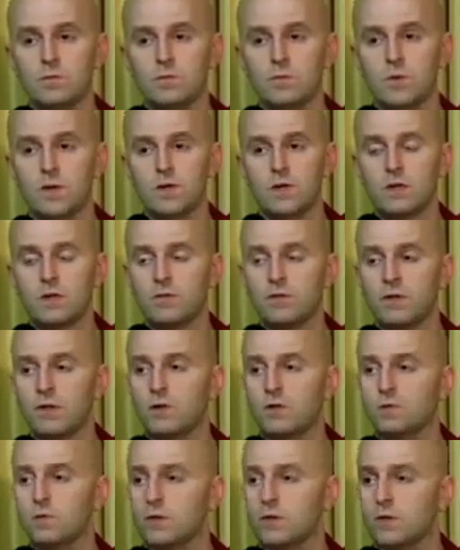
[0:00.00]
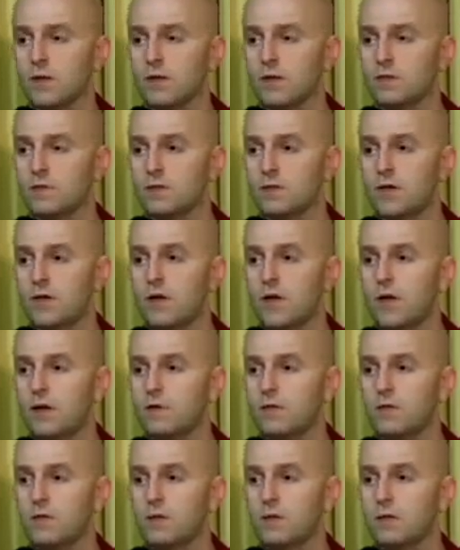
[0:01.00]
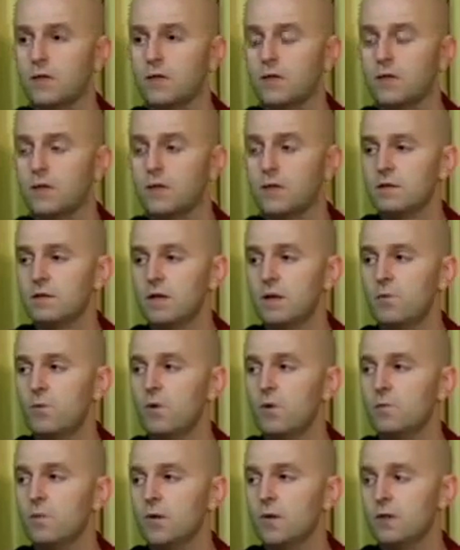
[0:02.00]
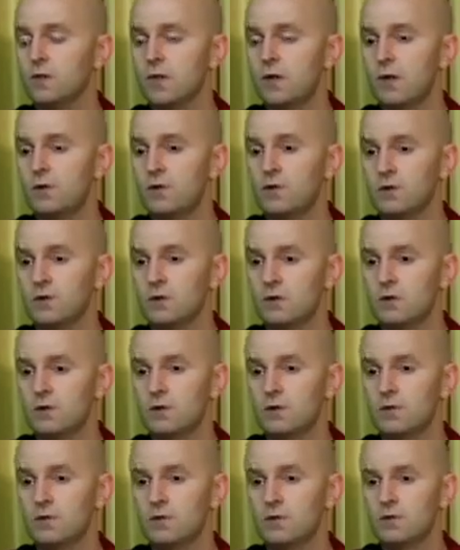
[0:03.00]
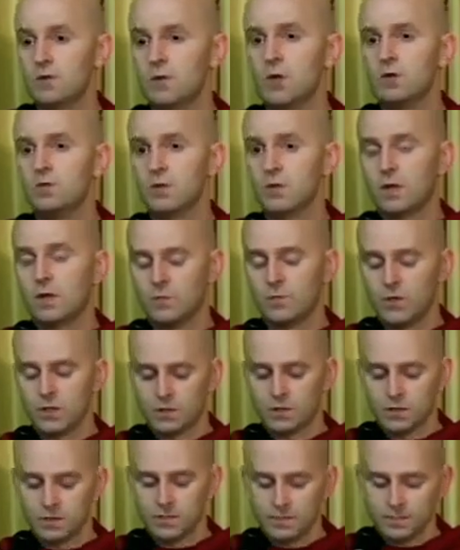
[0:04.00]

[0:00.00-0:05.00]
Right? If they don't realize that they have it, they won't make the effort to overcome it.